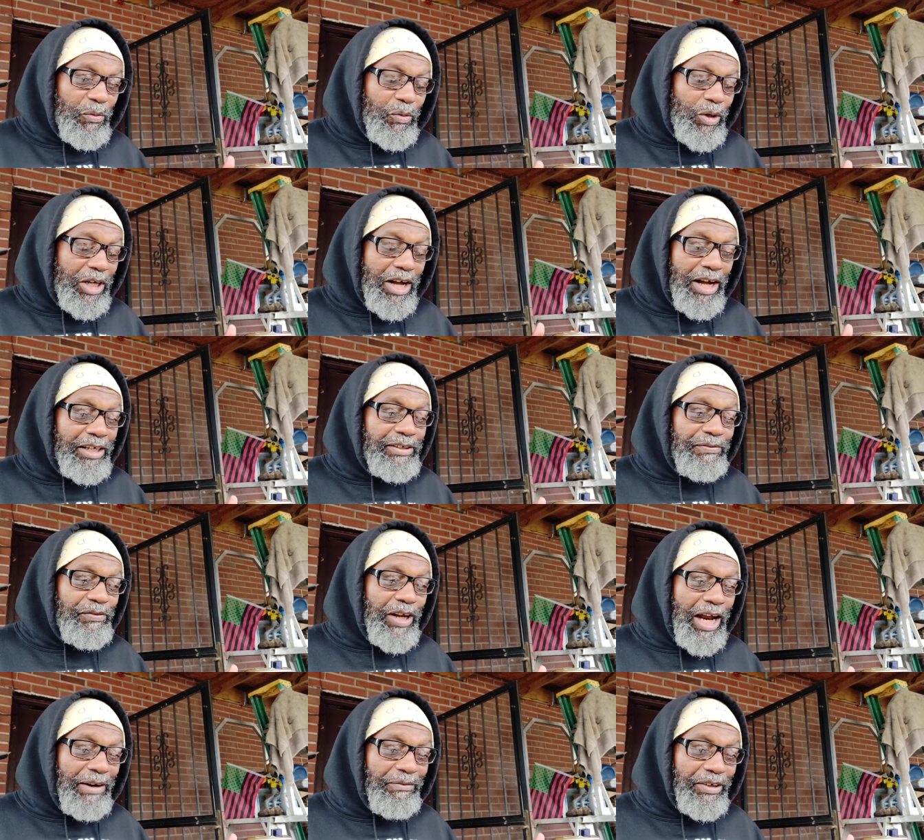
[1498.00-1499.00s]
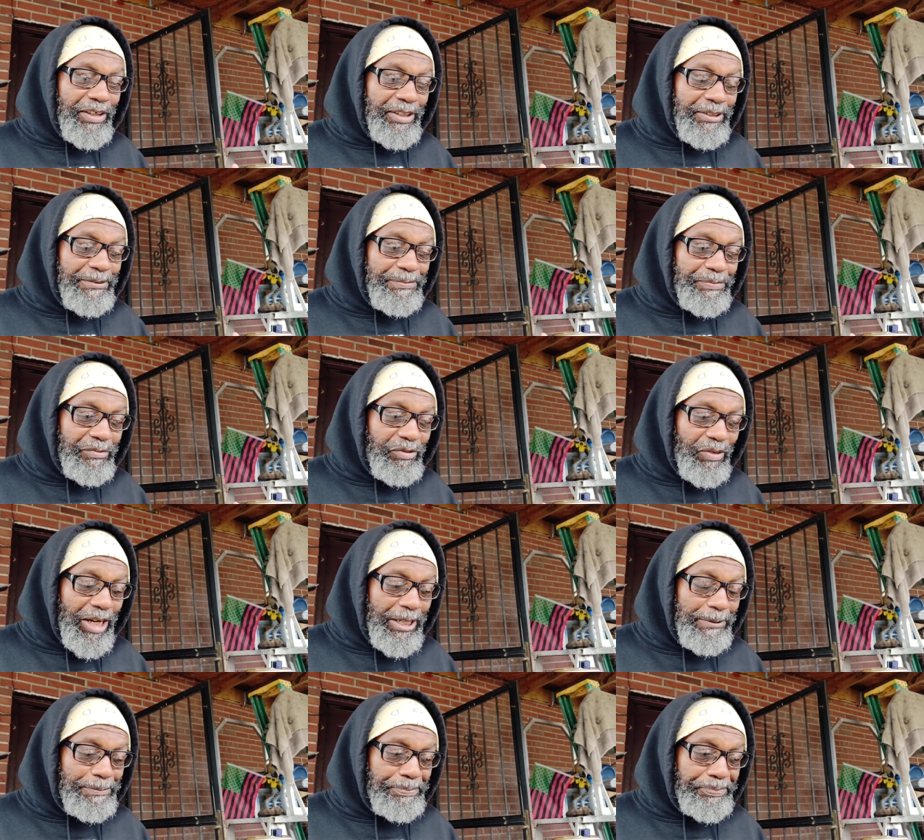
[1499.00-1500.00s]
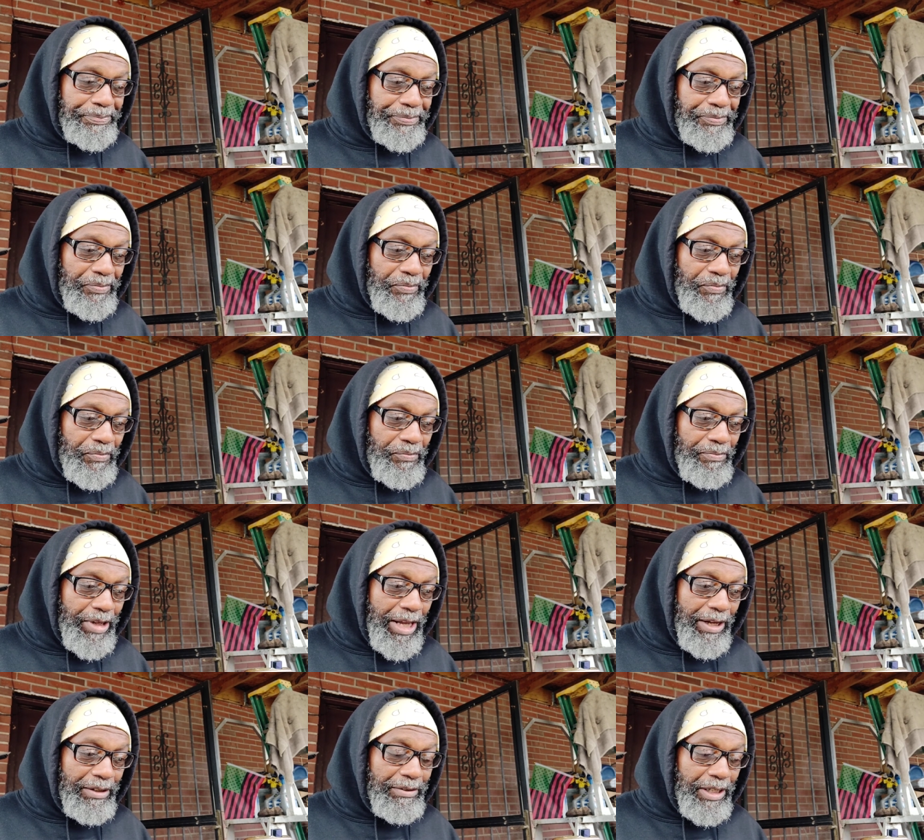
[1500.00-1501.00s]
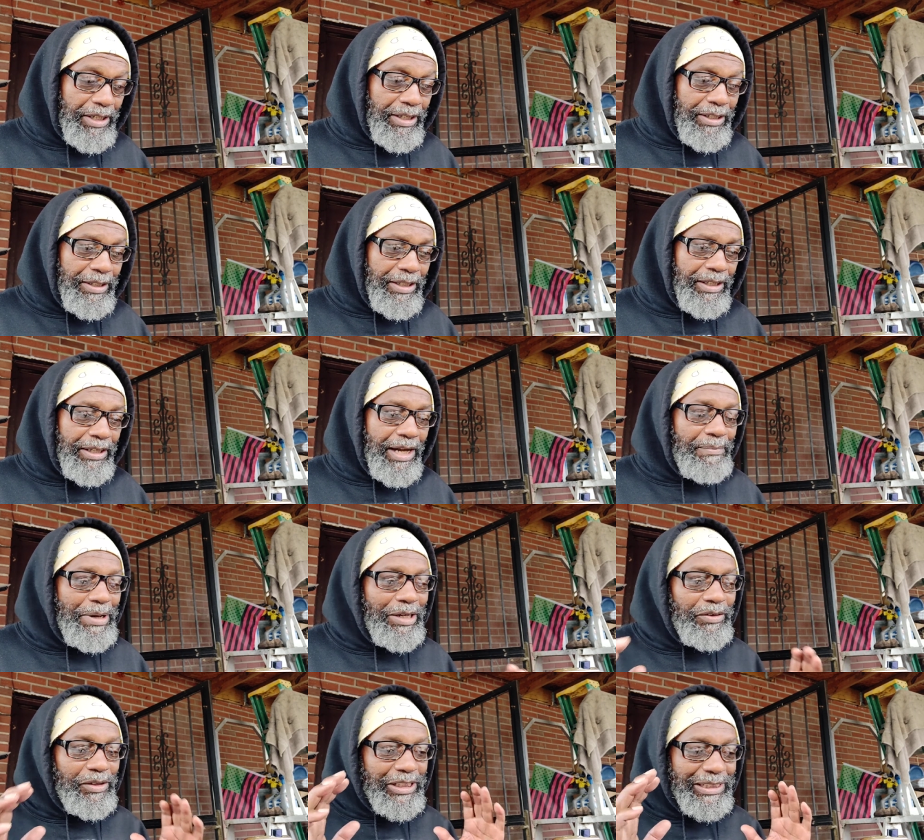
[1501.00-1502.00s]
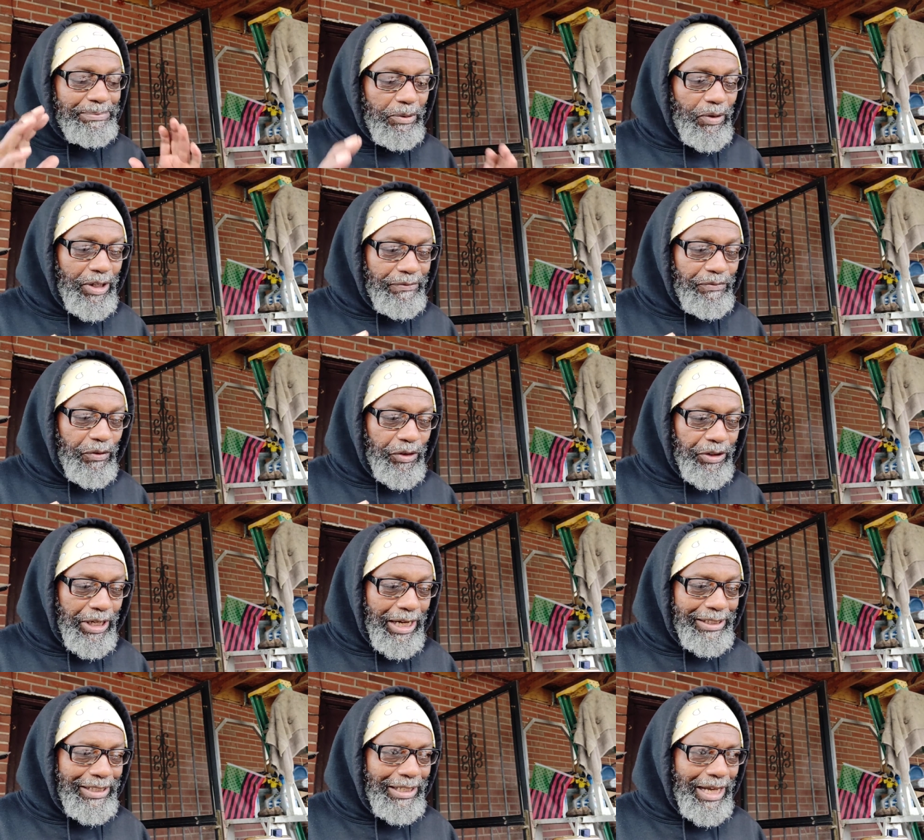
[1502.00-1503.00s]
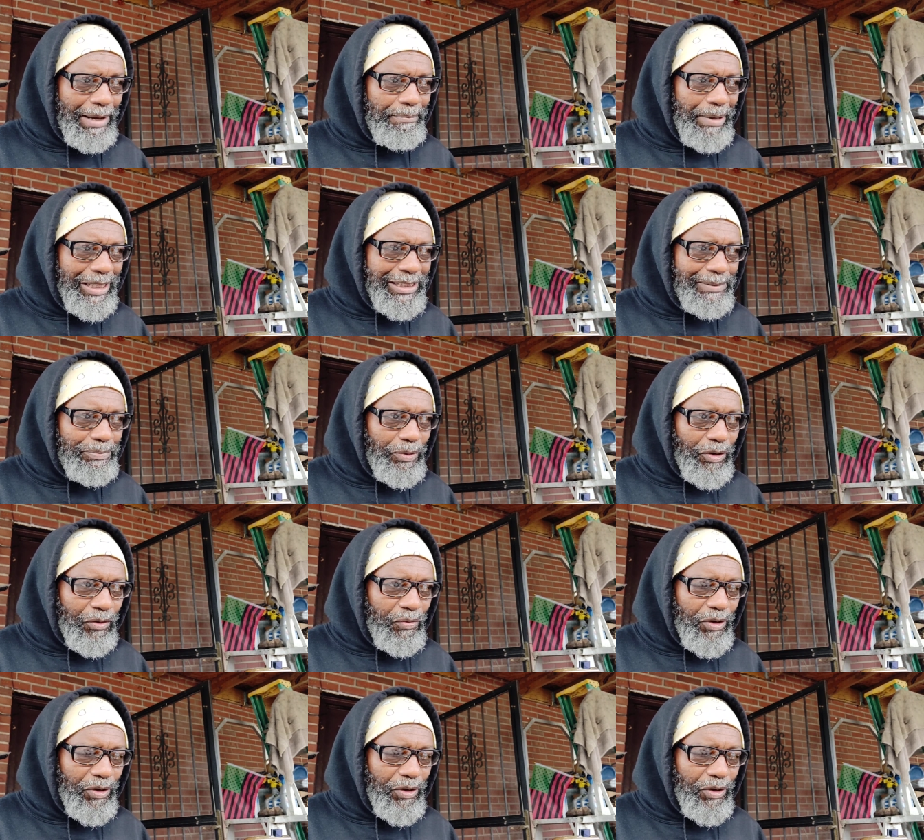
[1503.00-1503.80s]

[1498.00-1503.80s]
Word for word: Wakanda forever, right? And I'm not going to spoil it for you. I think I might spoil